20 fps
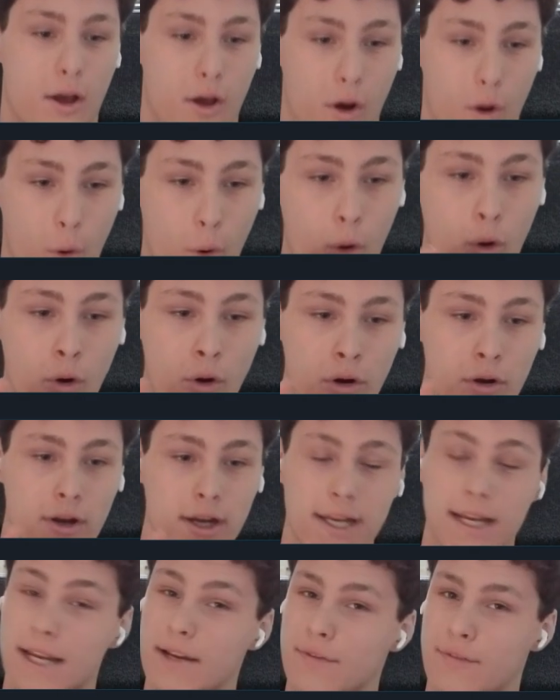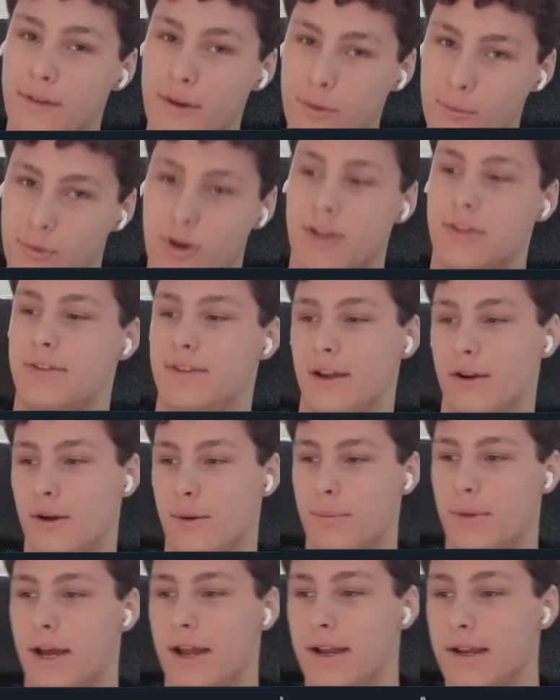or even 1
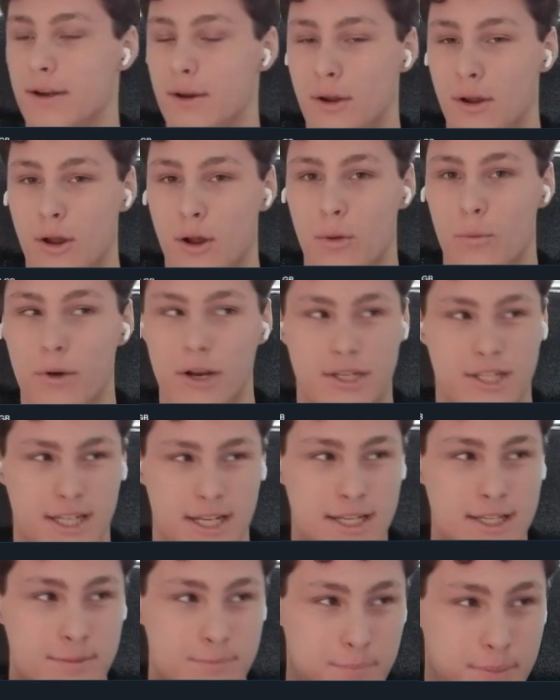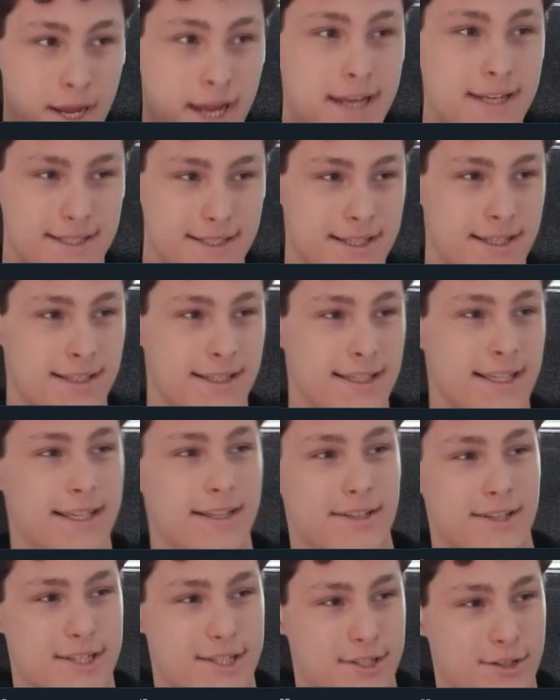terabyte, which is basically
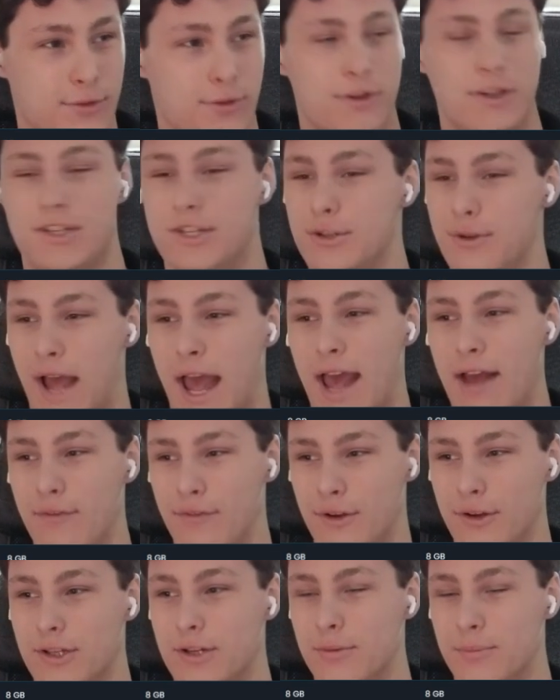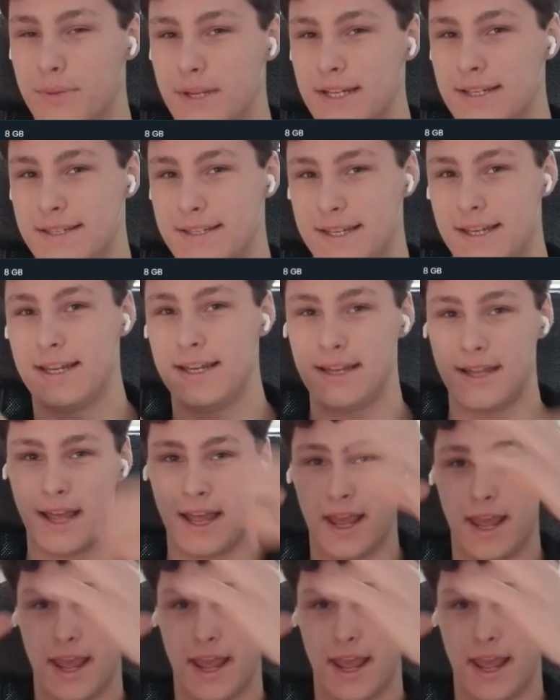the storage you have on your PC